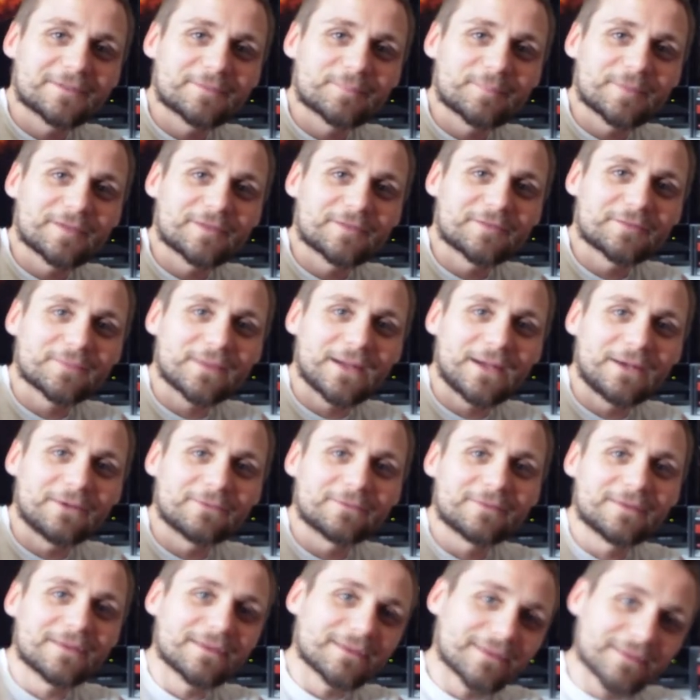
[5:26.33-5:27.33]
Spins
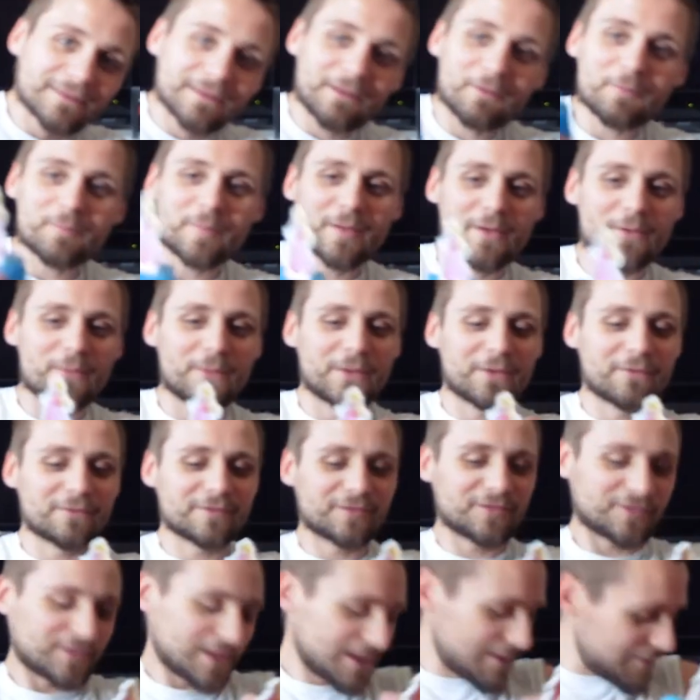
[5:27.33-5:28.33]
around. That'll be going on
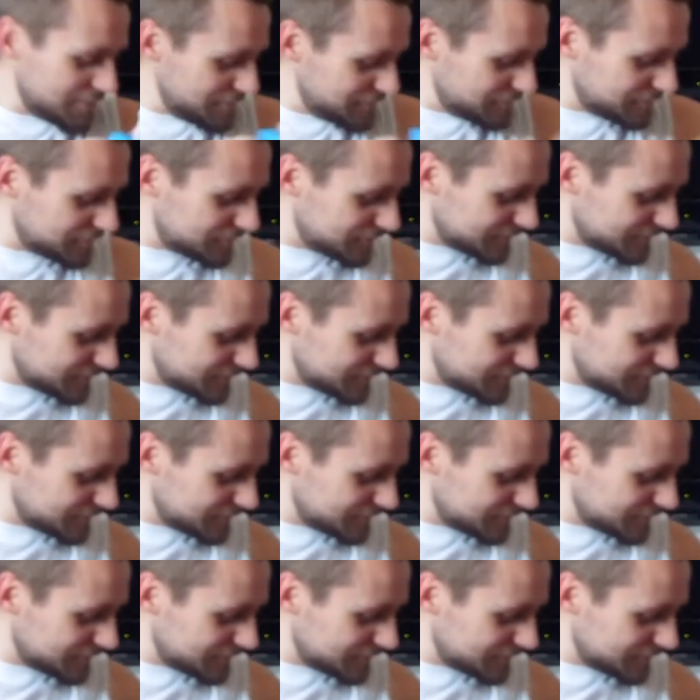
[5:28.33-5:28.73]
the shelf.